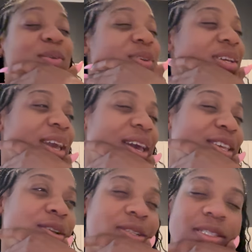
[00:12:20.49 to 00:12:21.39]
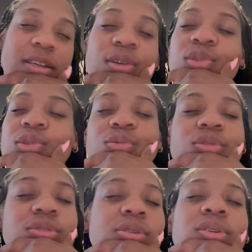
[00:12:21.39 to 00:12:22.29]
we got so
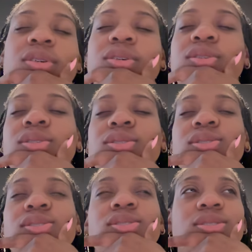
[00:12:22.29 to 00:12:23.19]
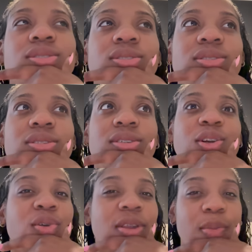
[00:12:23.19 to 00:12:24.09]
used to
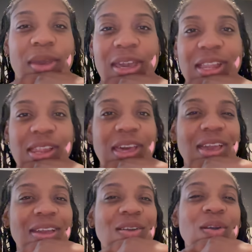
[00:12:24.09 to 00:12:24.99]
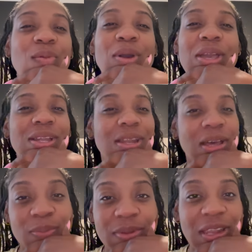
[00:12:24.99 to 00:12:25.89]
going to bed late, waking
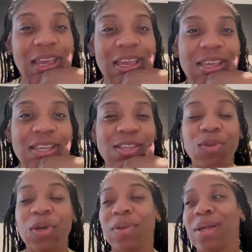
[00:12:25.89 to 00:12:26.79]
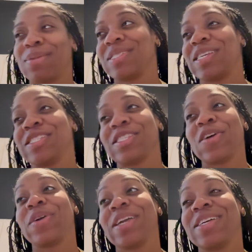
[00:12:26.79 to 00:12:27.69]
up late. You know what I'm saying?
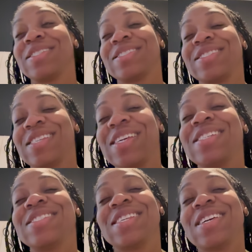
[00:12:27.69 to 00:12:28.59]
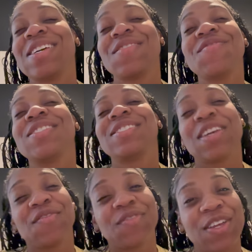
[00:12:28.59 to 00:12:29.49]
So it's it's it was
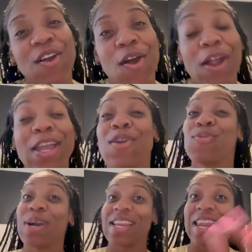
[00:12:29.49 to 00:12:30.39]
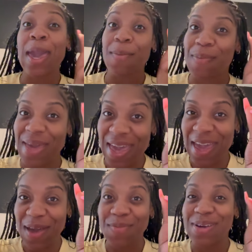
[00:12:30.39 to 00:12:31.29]
definitely hard. It wasn't that
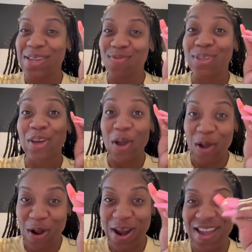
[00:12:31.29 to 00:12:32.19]
bad, but it was hard.